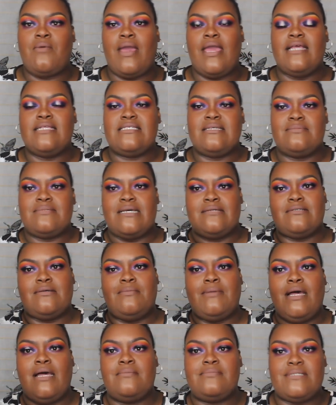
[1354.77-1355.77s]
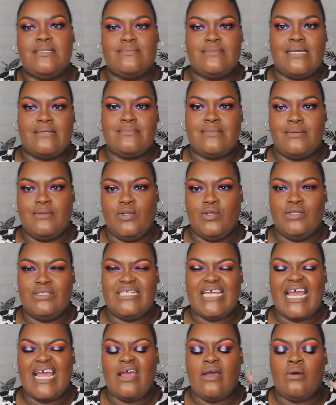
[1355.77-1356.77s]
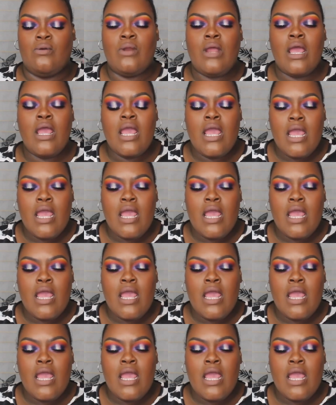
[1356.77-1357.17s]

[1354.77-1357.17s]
way And sometimes i'm up sometimes i'm a little down